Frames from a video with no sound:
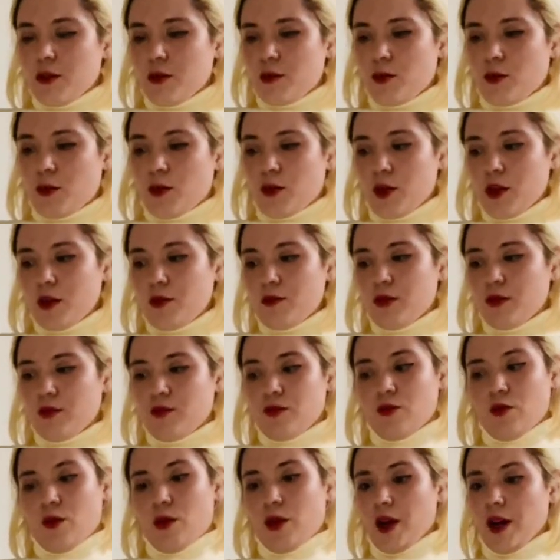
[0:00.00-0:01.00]
worn
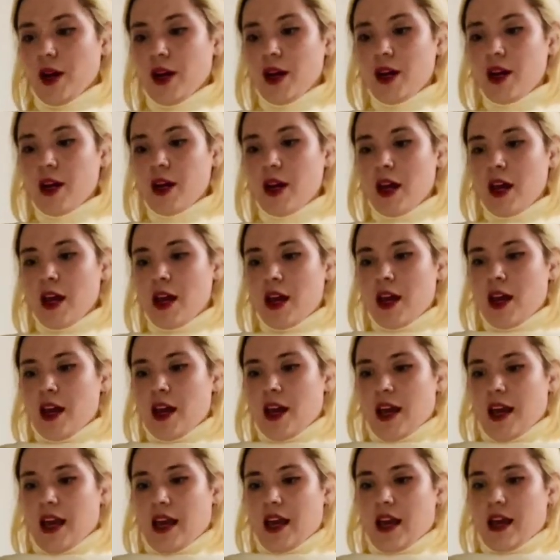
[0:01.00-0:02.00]
before.
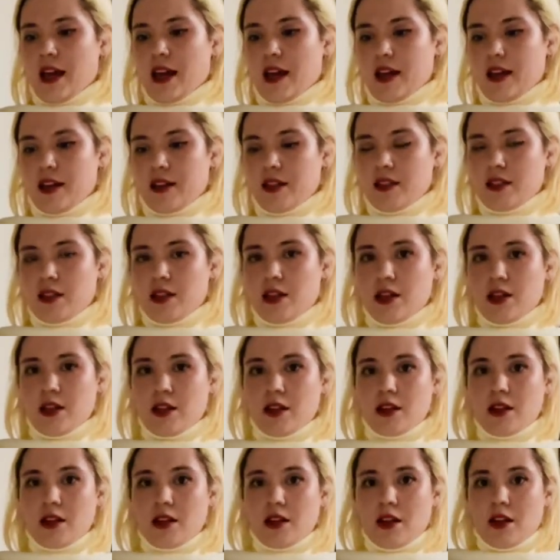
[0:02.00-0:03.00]
And
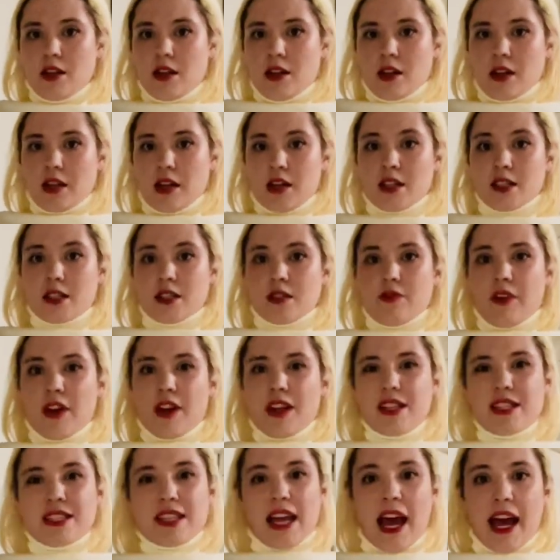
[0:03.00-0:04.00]
like, it's
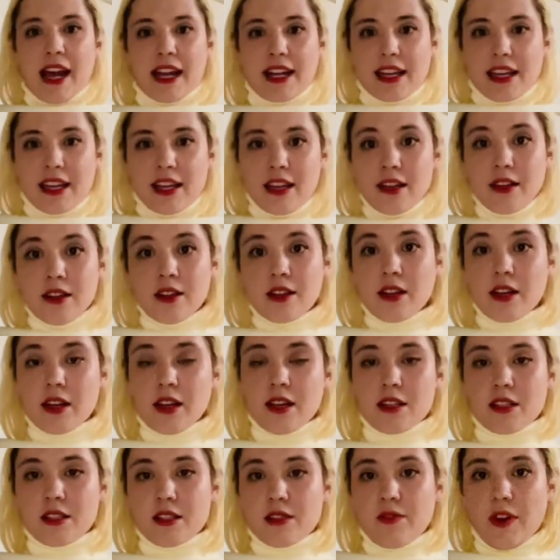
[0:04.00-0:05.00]
very satiny.
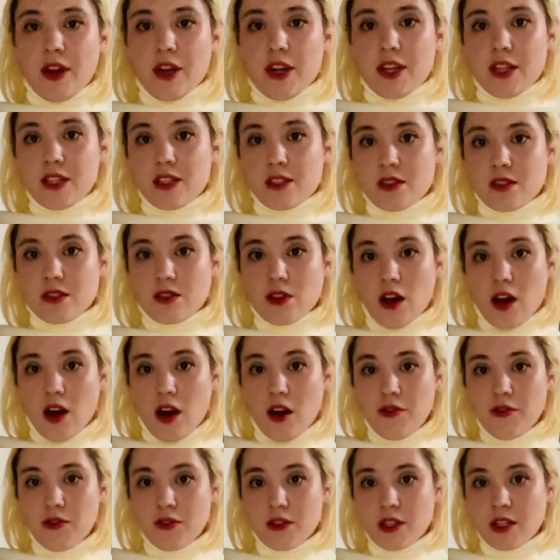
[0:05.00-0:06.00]
It's very
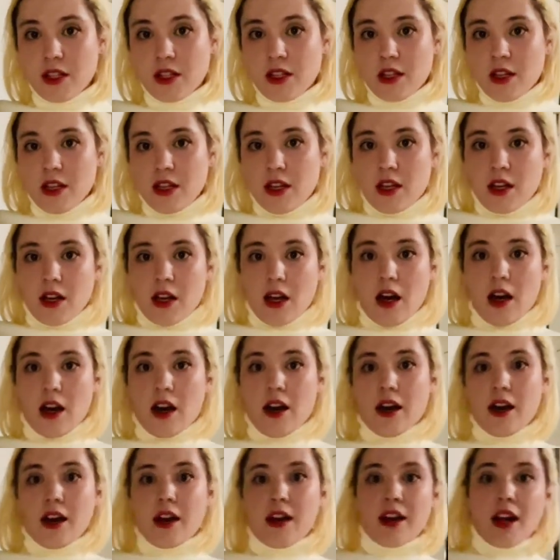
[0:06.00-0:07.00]
soft.
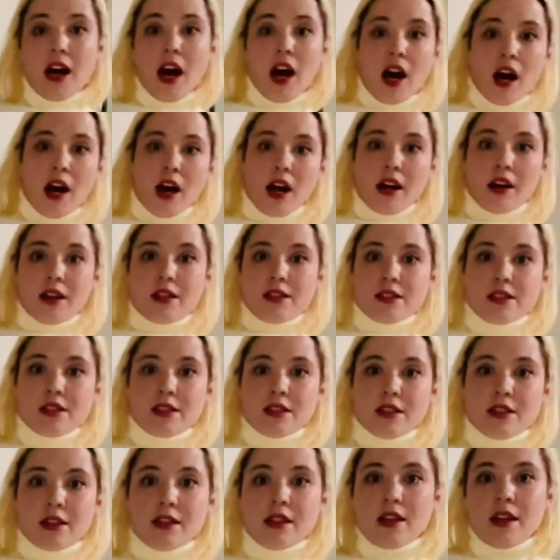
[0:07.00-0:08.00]
It hugs
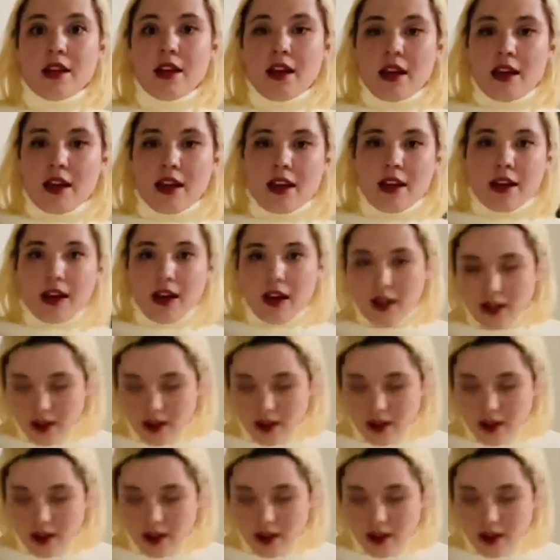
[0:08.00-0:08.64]
a